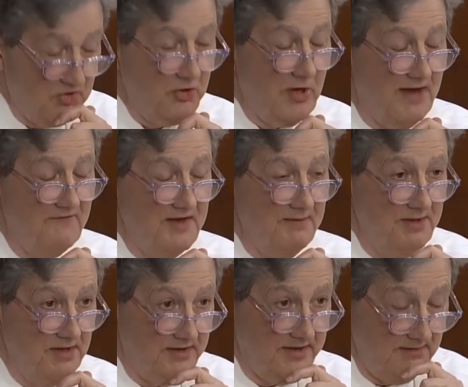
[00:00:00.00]
You have a
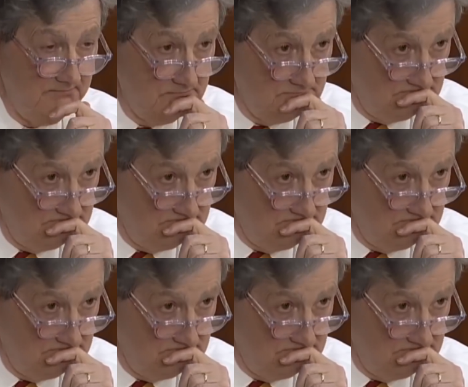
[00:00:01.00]
bean head.